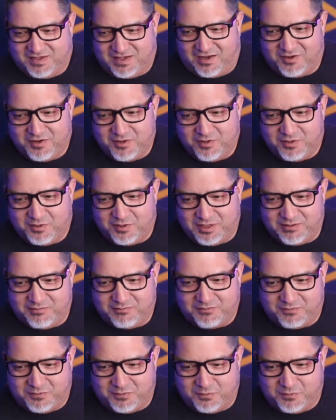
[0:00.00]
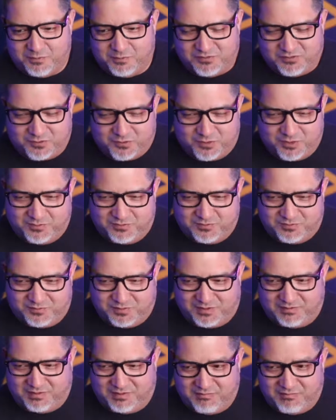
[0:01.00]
I don't know if you sort of,